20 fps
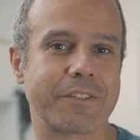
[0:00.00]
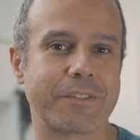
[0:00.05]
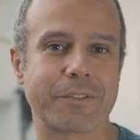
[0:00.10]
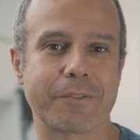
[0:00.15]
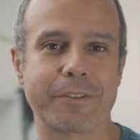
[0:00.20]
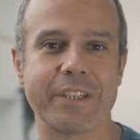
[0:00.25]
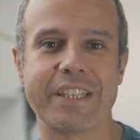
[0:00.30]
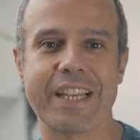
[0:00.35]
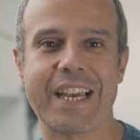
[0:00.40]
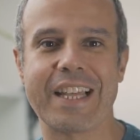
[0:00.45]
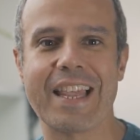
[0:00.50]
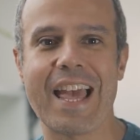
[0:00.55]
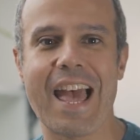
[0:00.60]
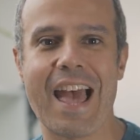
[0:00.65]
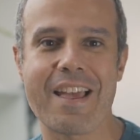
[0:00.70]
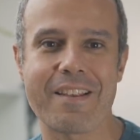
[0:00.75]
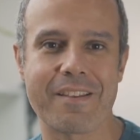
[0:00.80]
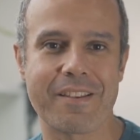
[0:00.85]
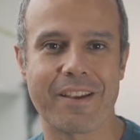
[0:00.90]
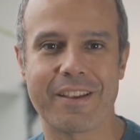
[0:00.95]
on screen, and
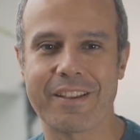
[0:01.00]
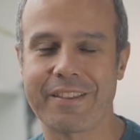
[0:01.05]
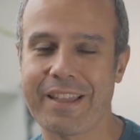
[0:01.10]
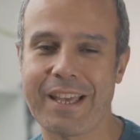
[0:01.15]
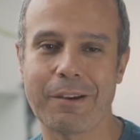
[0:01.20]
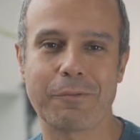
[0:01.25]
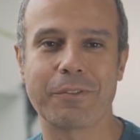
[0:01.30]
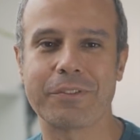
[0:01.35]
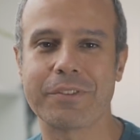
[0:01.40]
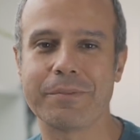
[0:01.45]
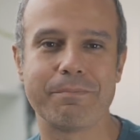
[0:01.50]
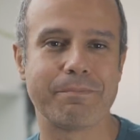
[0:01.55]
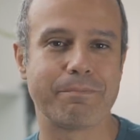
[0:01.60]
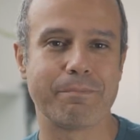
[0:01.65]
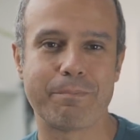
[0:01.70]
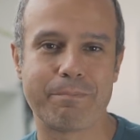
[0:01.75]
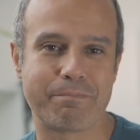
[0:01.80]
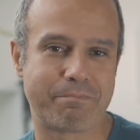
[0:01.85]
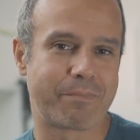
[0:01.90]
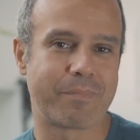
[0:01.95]
that that was a
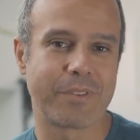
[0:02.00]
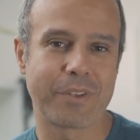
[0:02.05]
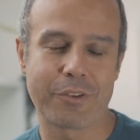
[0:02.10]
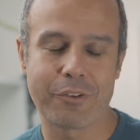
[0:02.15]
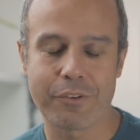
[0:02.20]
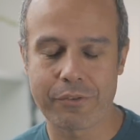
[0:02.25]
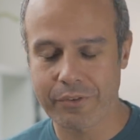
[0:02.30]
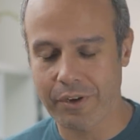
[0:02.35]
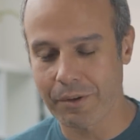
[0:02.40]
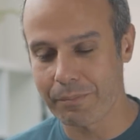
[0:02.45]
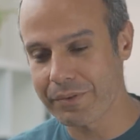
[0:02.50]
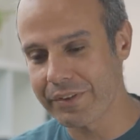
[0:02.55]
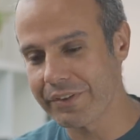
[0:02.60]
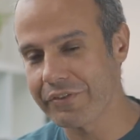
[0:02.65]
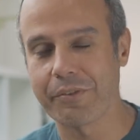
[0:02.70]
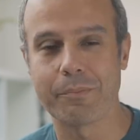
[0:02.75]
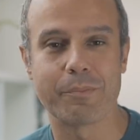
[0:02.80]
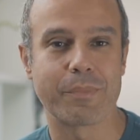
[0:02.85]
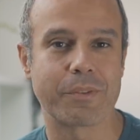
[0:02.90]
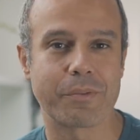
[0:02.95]
huge
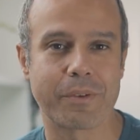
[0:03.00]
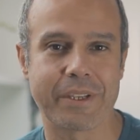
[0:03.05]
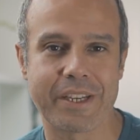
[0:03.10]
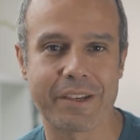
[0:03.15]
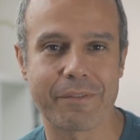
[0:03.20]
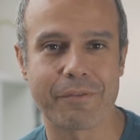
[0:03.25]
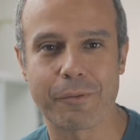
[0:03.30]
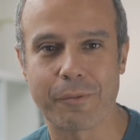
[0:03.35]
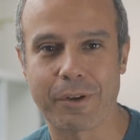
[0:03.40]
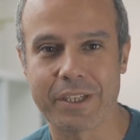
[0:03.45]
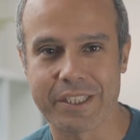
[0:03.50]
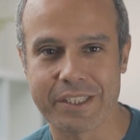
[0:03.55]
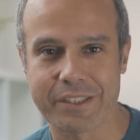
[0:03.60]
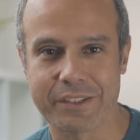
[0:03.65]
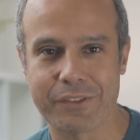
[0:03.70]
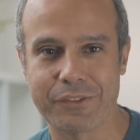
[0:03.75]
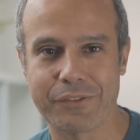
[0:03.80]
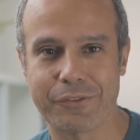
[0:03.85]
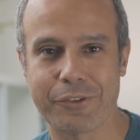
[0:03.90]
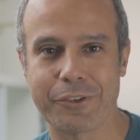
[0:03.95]
competition between everyone in
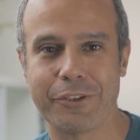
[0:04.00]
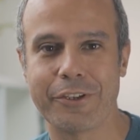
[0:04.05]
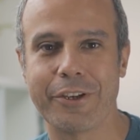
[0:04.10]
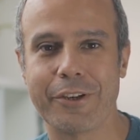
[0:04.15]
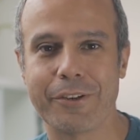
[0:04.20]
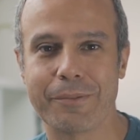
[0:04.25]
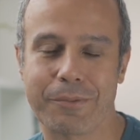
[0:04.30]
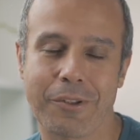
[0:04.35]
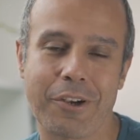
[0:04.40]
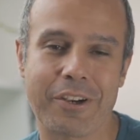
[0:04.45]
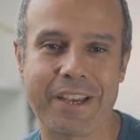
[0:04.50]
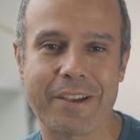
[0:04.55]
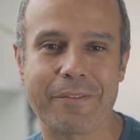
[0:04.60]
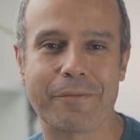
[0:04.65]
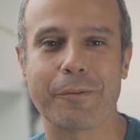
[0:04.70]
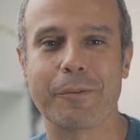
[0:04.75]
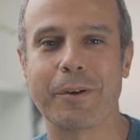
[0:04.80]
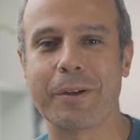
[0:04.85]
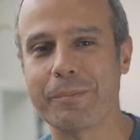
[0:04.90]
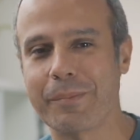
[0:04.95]
the studio. Not
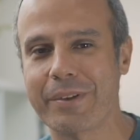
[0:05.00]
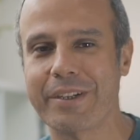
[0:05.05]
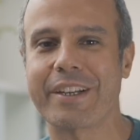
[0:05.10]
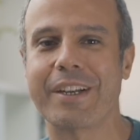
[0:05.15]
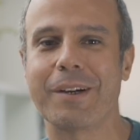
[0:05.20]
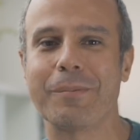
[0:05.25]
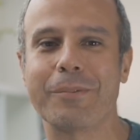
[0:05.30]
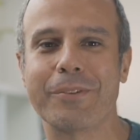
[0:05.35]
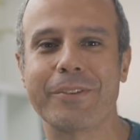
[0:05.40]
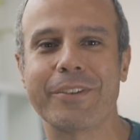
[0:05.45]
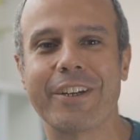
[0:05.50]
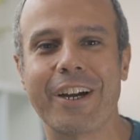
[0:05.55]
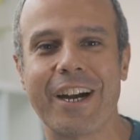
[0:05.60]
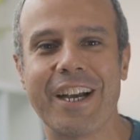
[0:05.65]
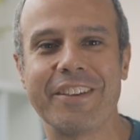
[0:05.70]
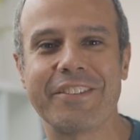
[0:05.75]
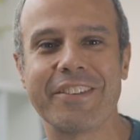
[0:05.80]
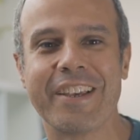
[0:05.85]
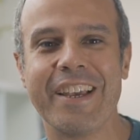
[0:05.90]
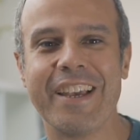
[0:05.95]
everyone, but a couple of the
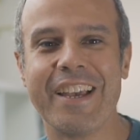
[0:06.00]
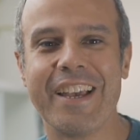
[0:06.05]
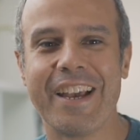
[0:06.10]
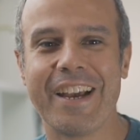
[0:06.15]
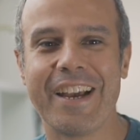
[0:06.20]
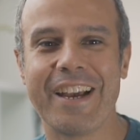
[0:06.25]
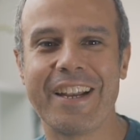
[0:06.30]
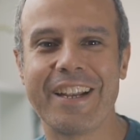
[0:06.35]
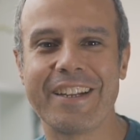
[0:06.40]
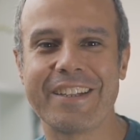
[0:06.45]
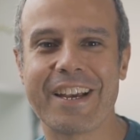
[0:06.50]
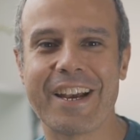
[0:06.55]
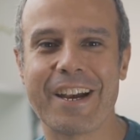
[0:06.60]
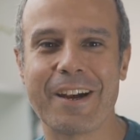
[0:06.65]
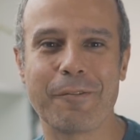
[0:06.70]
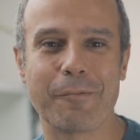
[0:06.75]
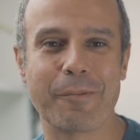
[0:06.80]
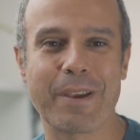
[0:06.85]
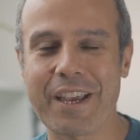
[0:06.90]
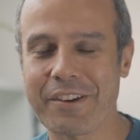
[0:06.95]
guys, and
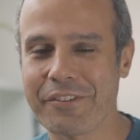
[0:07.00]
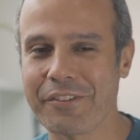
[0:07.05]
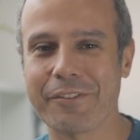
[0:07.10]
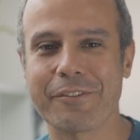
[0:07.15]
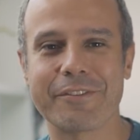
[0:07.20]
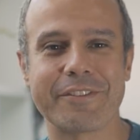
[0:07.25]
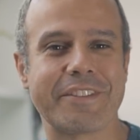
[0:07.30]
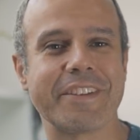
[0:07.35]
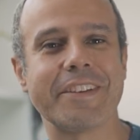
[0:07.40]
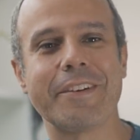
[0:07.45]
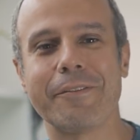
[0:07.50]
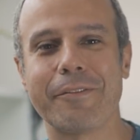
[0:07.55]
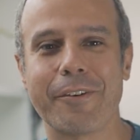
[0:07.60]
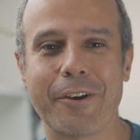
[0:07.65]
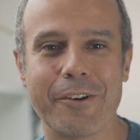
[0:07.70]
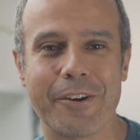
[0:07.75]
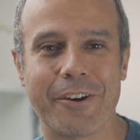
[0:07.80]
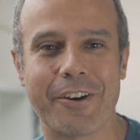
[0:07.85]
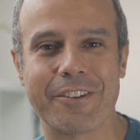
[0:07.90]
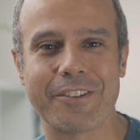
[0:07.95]
uh, we actually did a
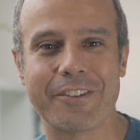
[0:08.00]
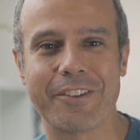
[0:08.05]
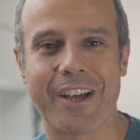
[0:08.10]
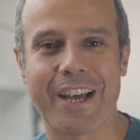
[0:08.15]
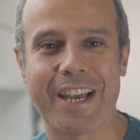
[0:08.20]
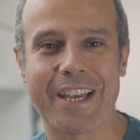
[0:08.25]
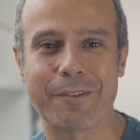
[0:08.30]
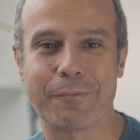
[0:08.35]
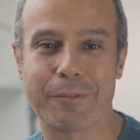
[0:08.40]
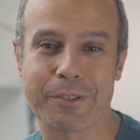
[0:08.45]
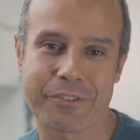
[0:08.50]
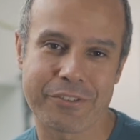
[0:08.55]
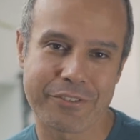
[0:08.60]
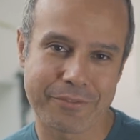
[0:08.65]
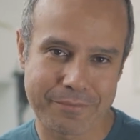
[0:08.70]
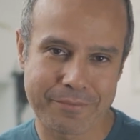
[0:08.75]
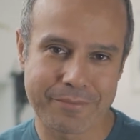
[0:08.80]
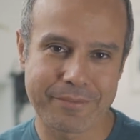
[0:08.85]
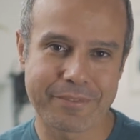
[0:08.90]
vote online, which